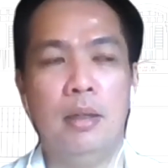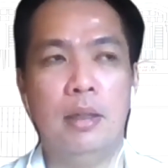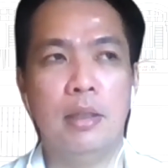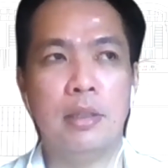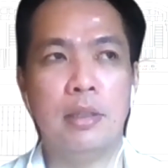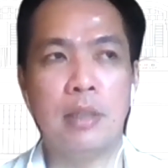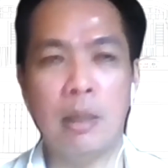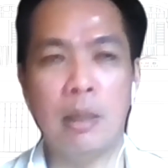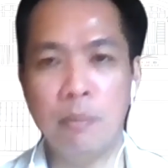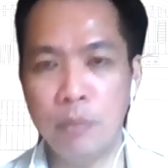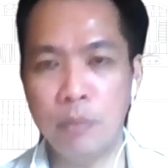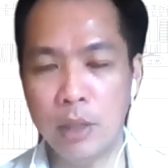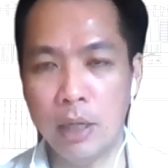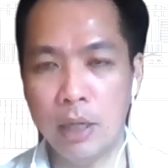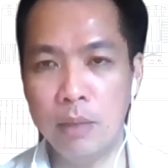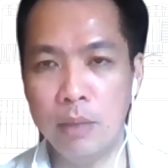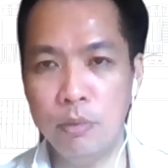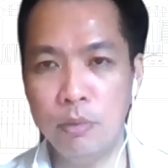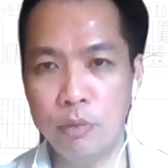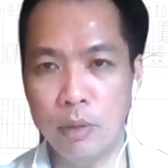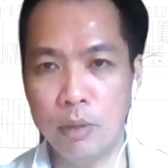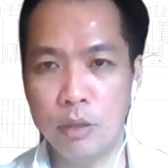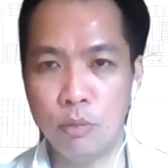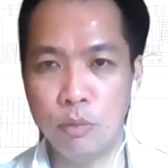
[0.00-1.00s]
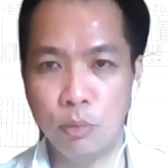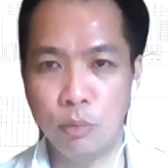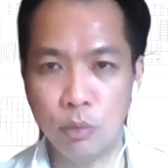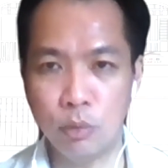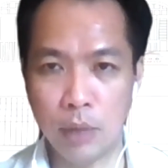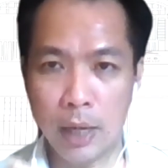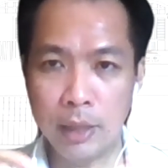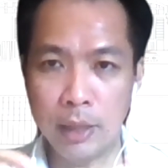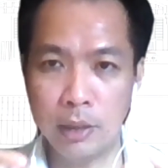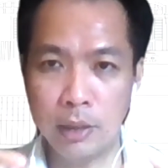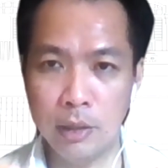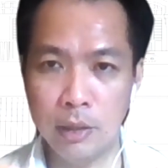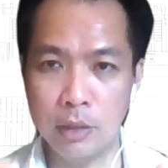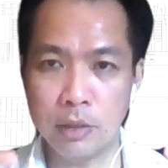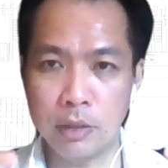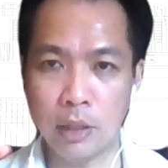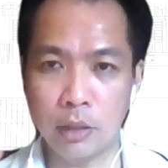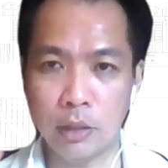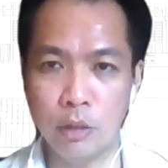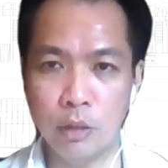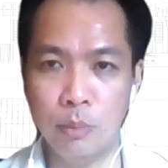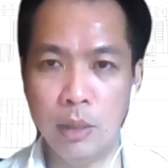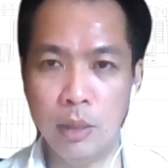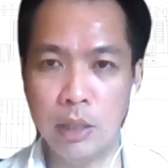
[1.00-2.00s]
Sometimes when you enter a
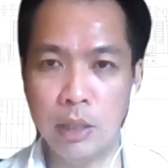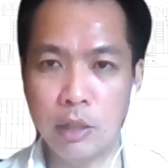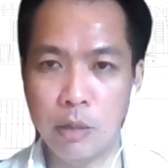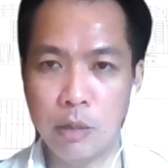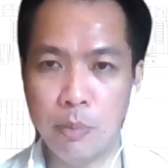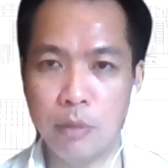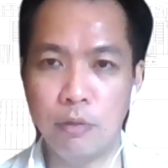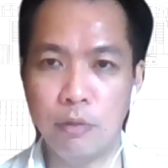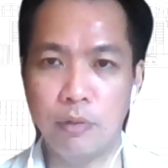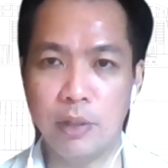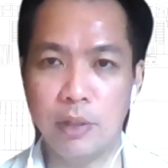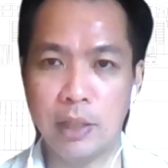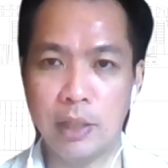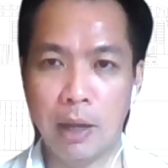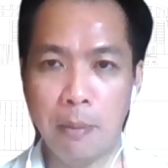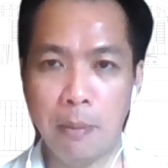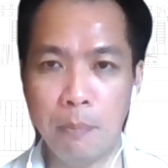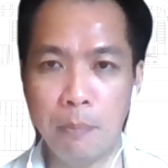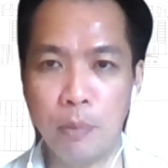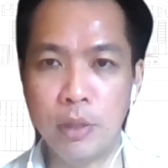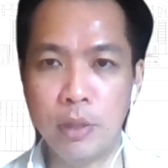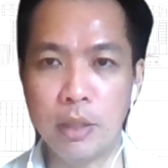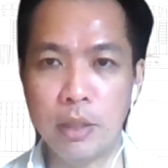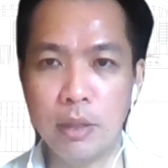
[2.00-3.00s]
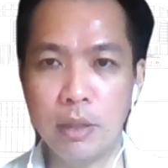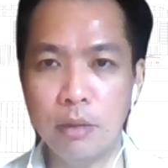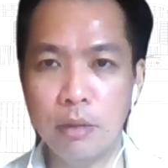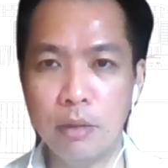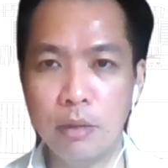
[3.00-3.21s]
settlement agreement with a company,